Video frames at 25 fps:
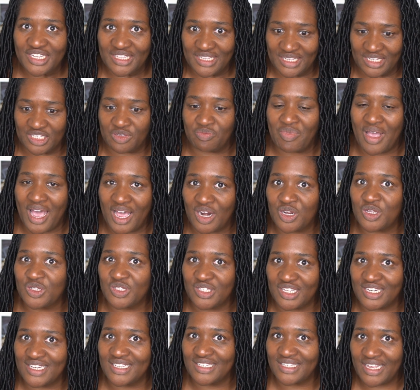these battles
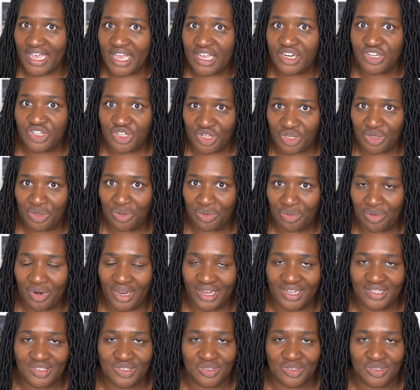in his head too, right?